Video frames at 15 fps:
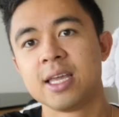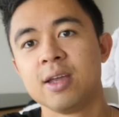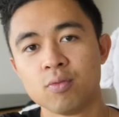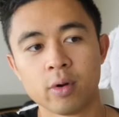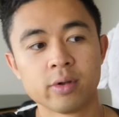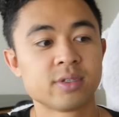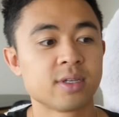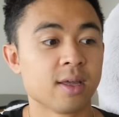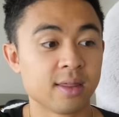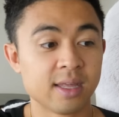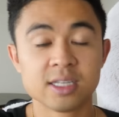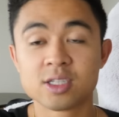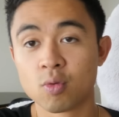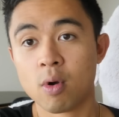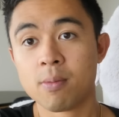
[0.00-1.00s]
keywords,
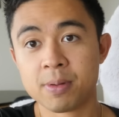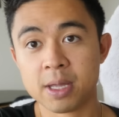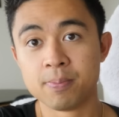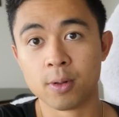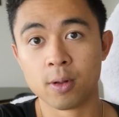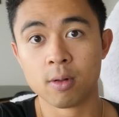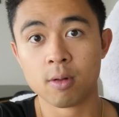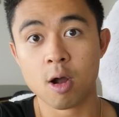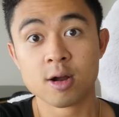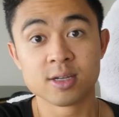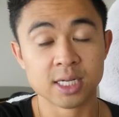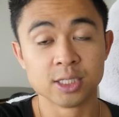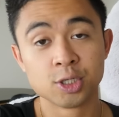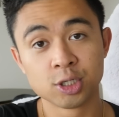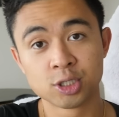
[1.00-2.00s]
these are what people are
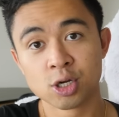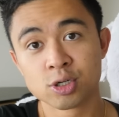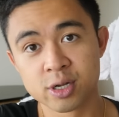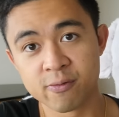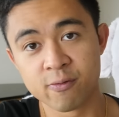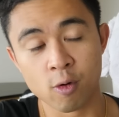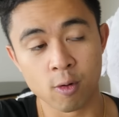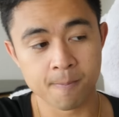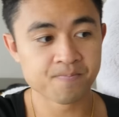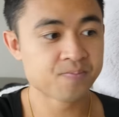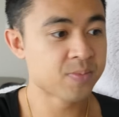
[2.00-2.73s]
essentially searching for.